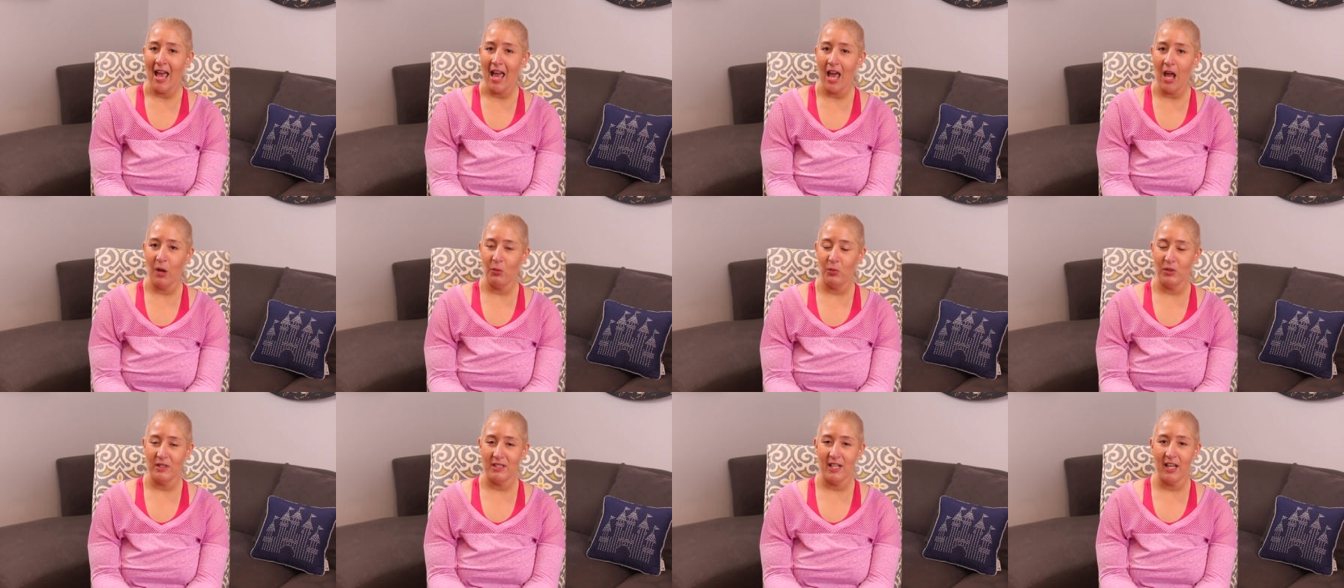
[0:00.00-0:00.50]

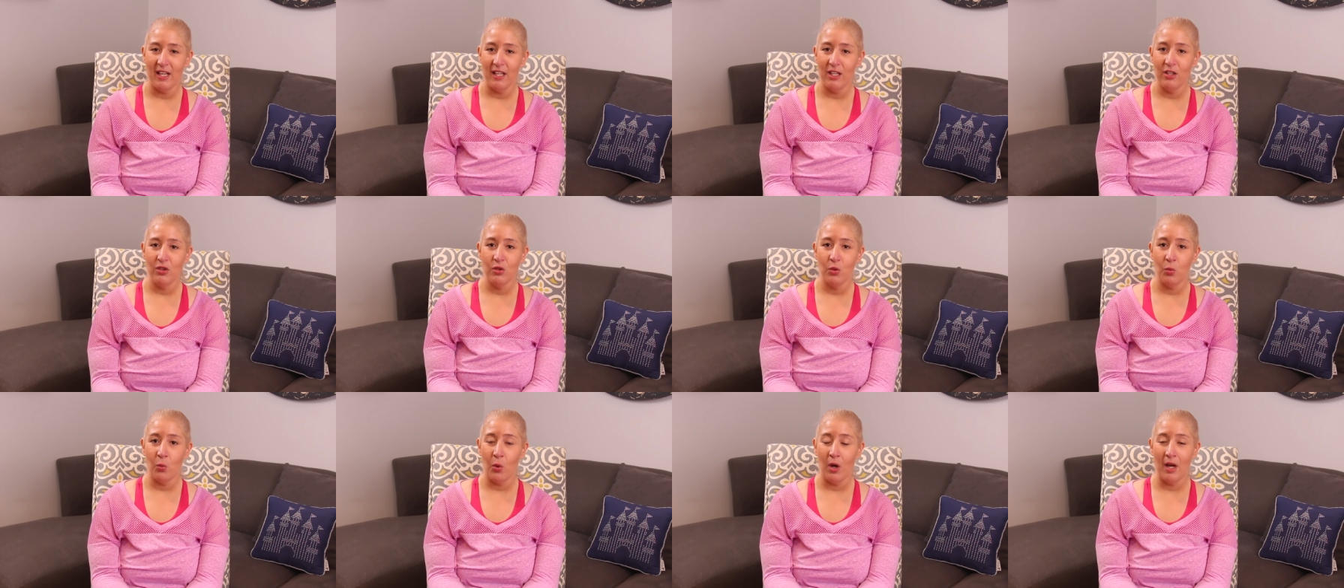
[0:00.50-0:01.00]
And with
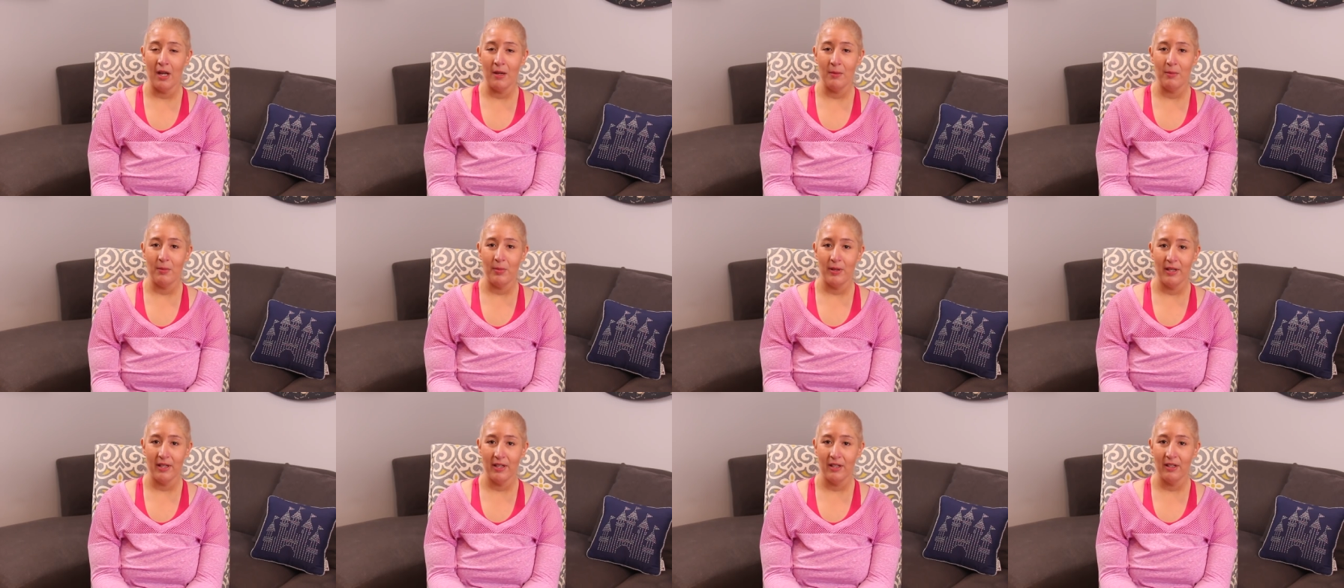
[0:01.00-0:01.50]
taking the one
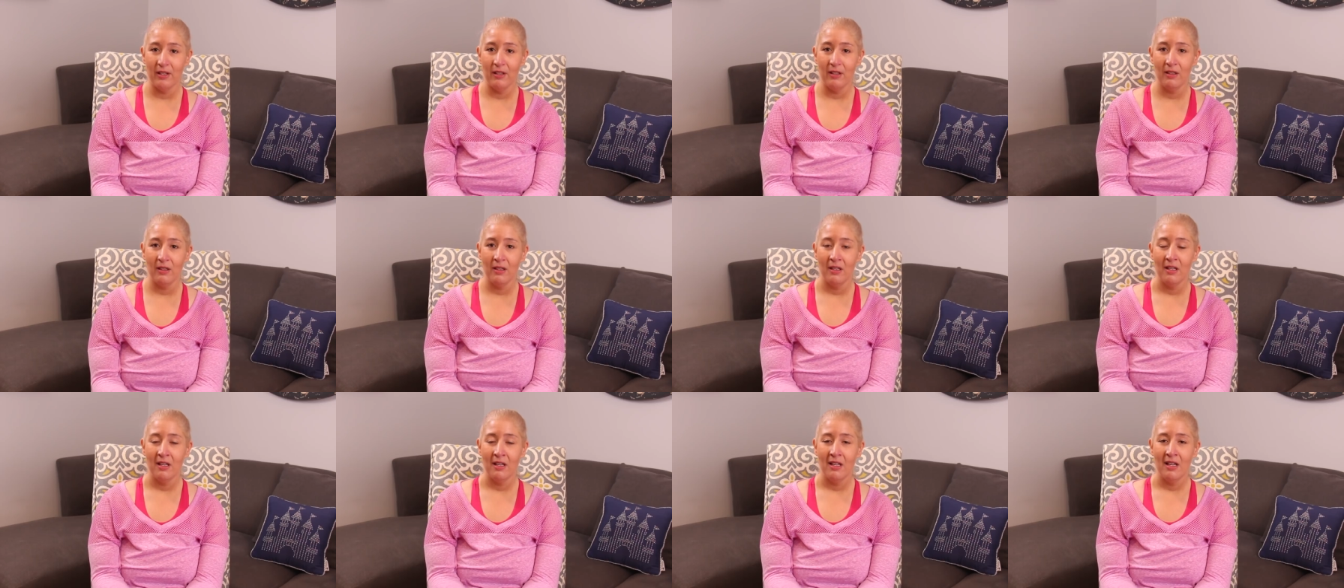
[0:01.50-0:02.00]

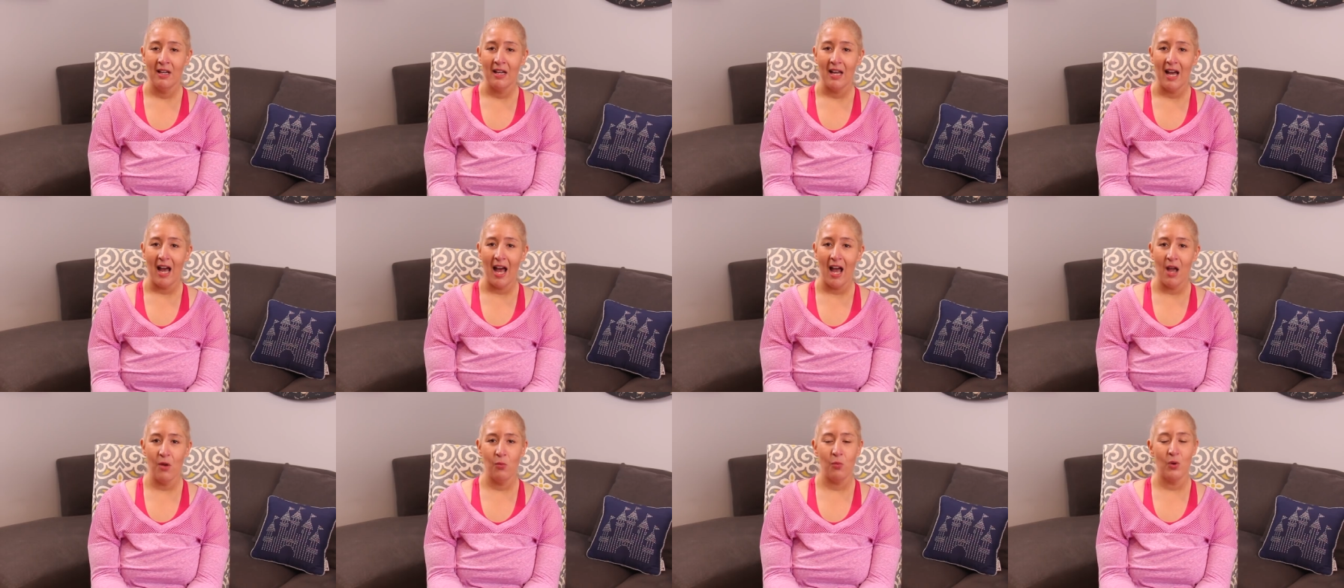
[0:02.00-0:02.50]
pill,
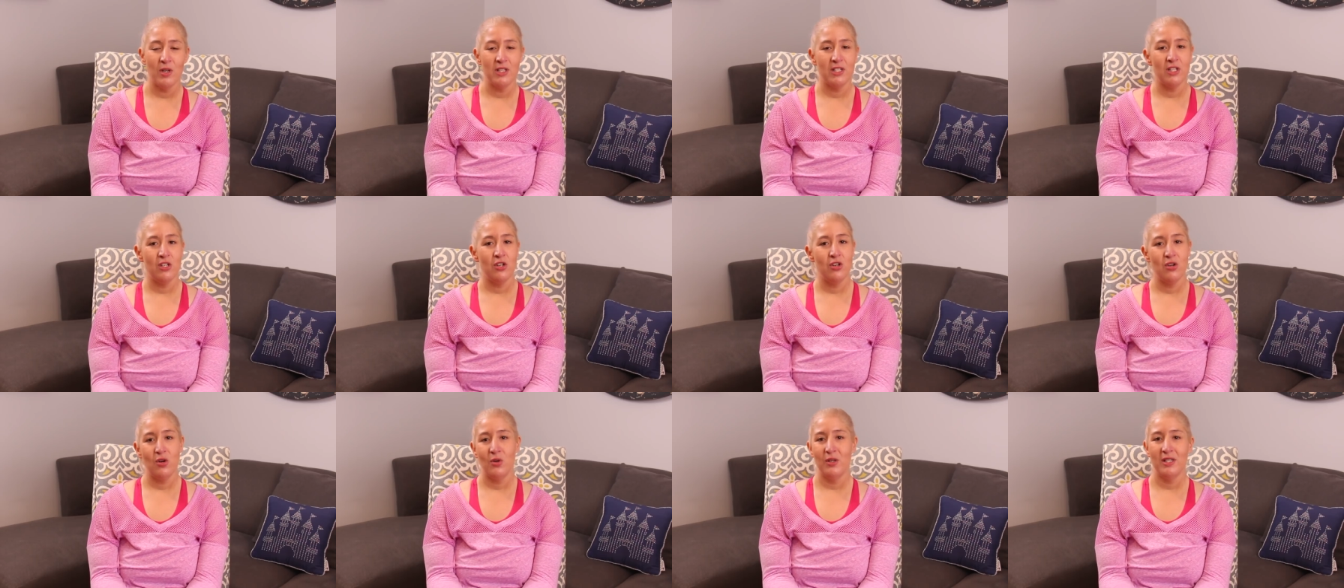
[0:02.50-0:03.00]
I
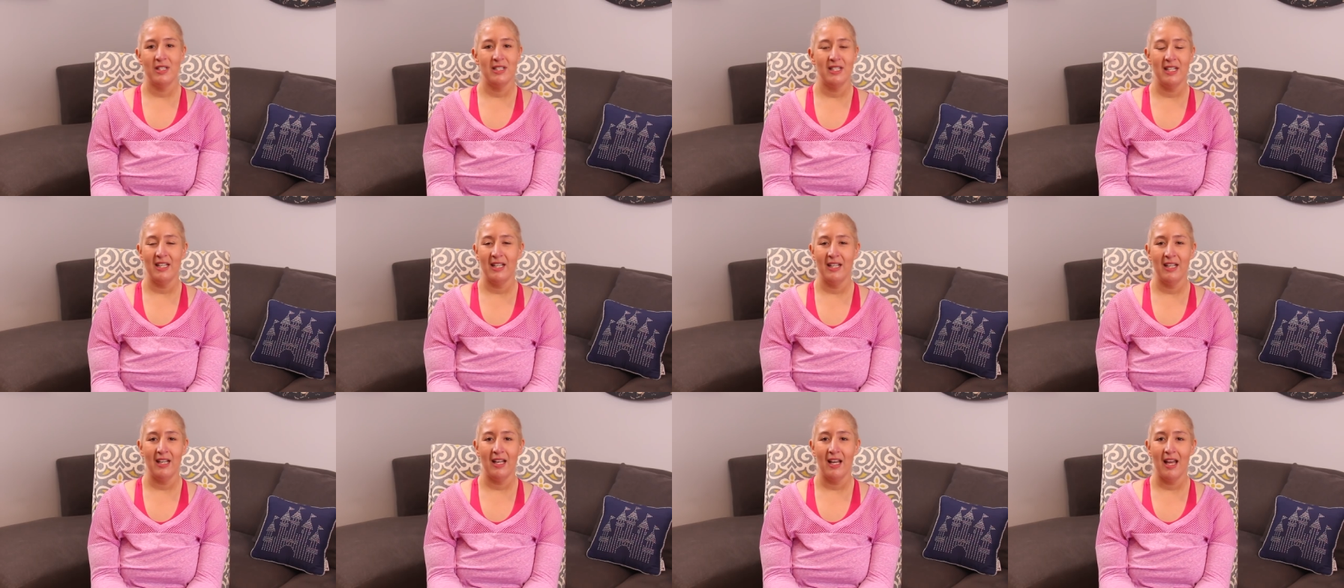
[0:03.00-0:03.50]
wasn't
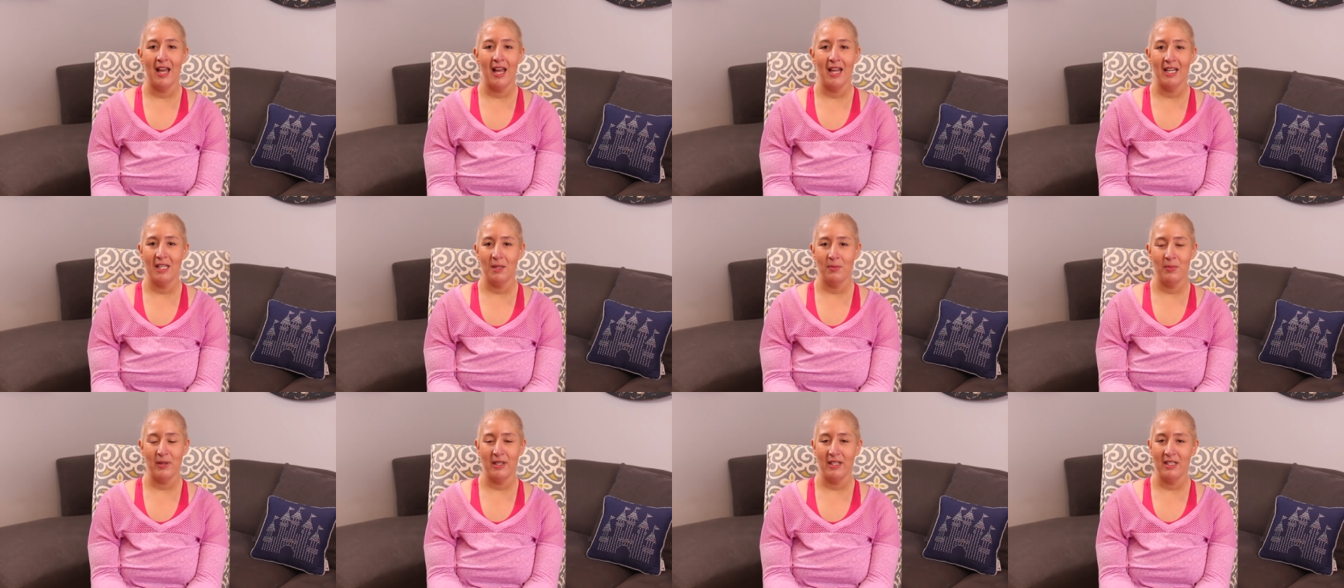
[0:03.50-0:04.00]
noticing
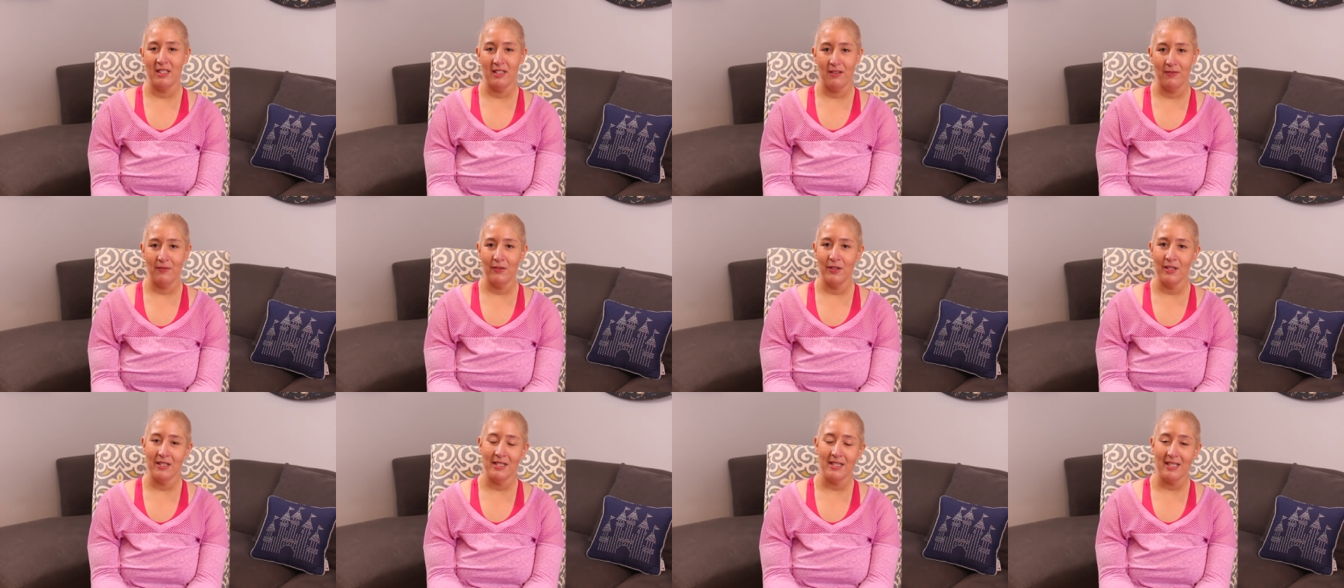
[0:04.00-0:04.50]
any big
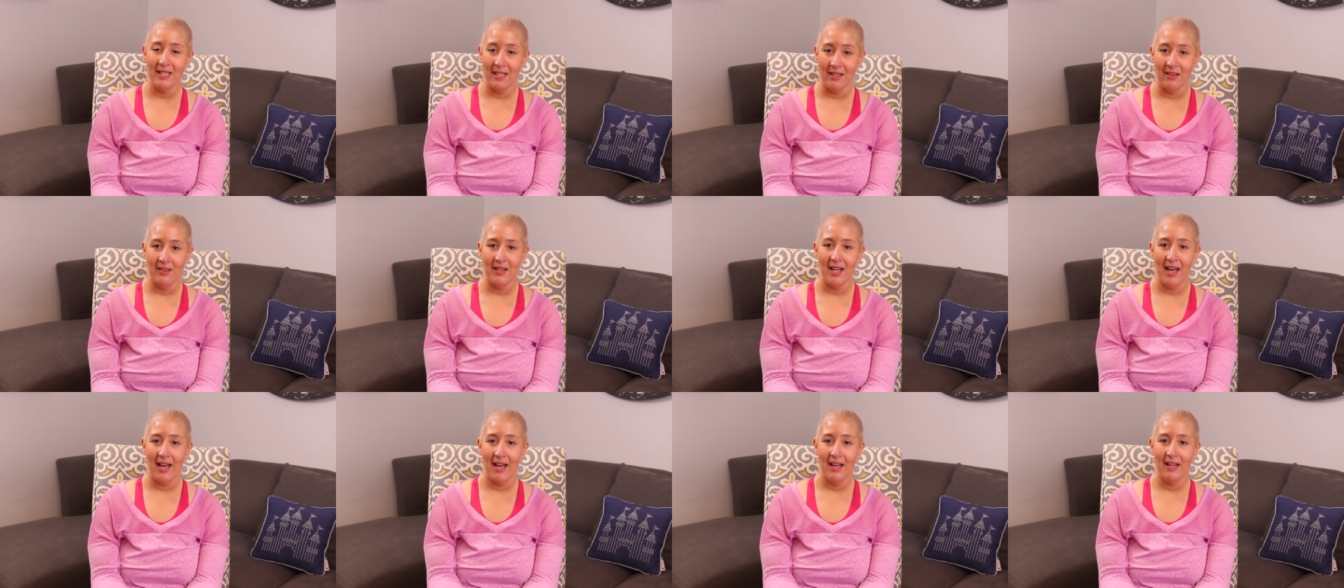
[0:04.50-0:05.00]
difference in
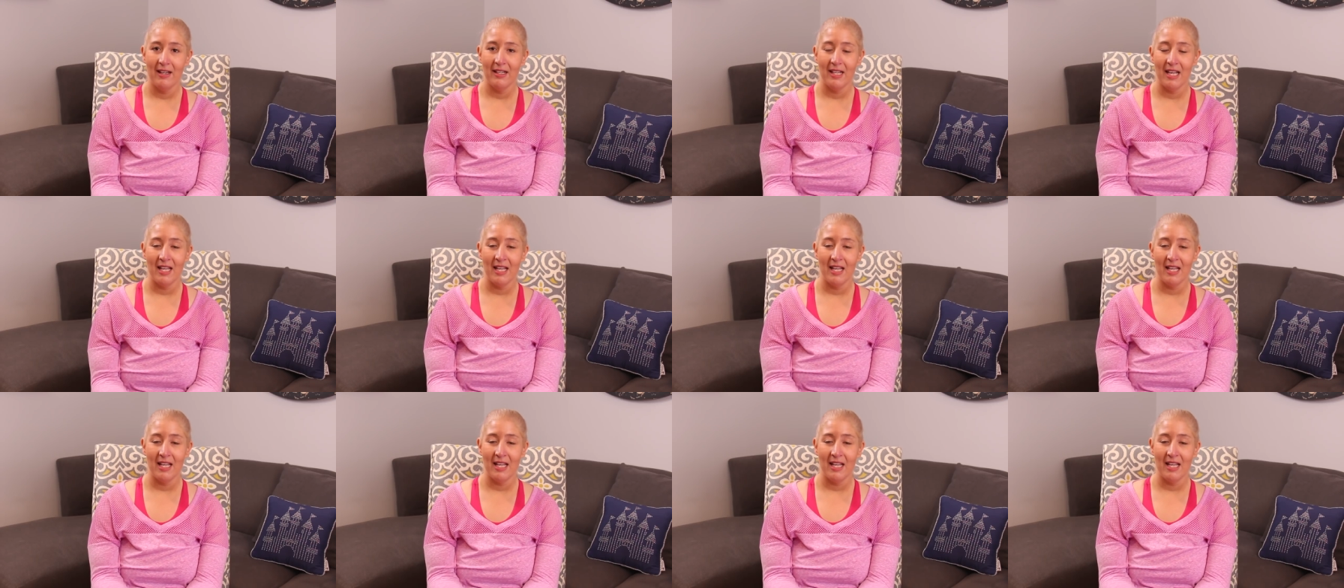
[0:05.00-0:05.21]
that.